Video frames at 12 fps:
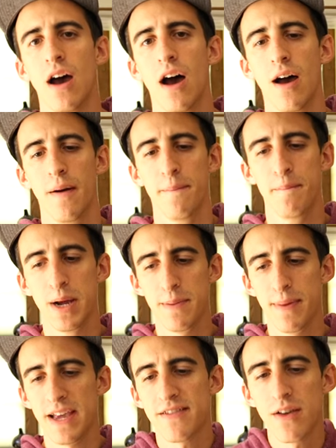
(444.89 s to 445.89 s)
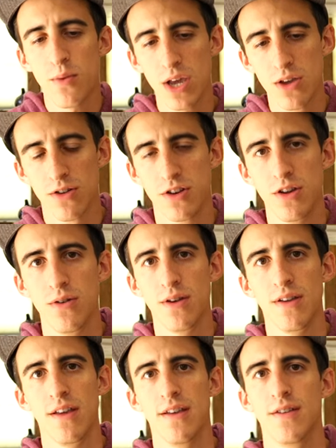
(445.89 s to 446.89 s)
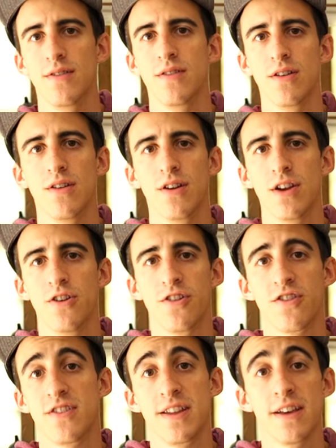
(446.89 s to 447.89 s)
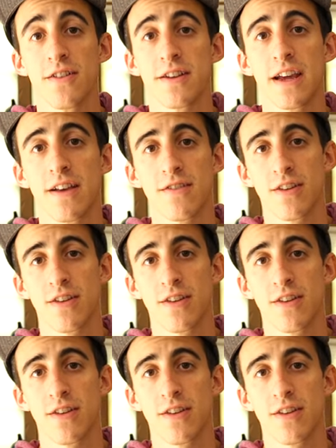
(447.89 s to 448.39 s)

Um, but basically what you'll do is you're, you're just tilting.